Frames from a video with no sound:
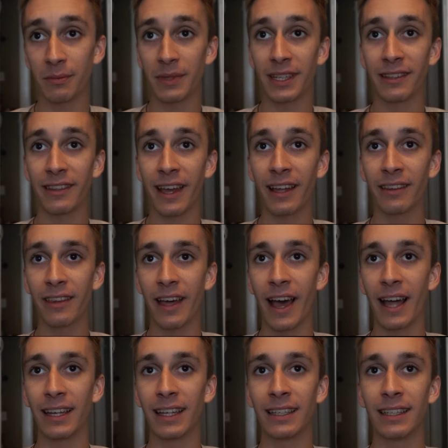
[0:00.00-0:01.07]
me than
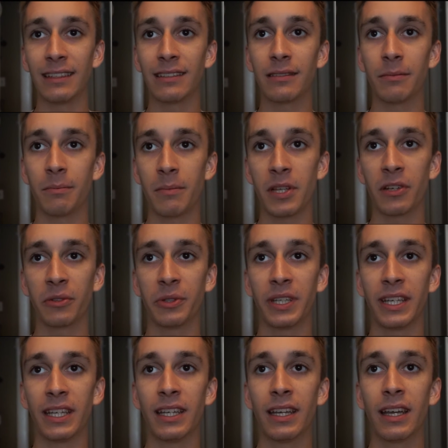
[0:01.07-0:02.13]
that, and it's
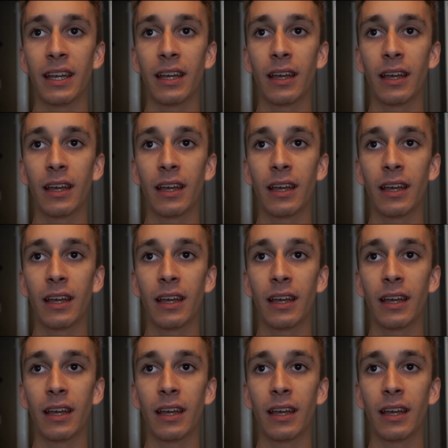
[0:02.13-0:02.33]
merely